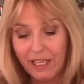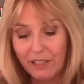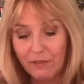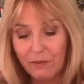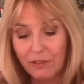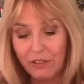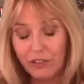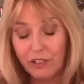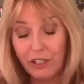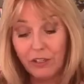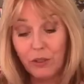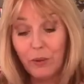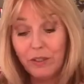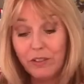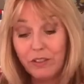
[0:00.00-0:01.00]
And we're just
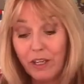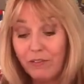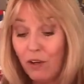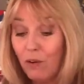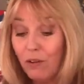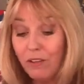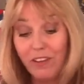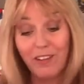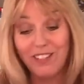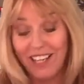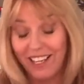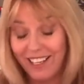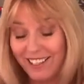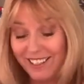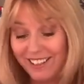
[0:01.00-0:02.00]
going to quarter all of those
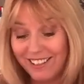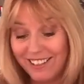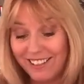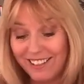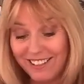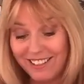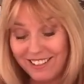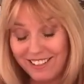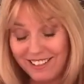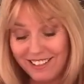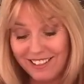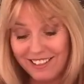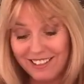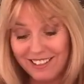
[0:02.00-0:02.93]
lines.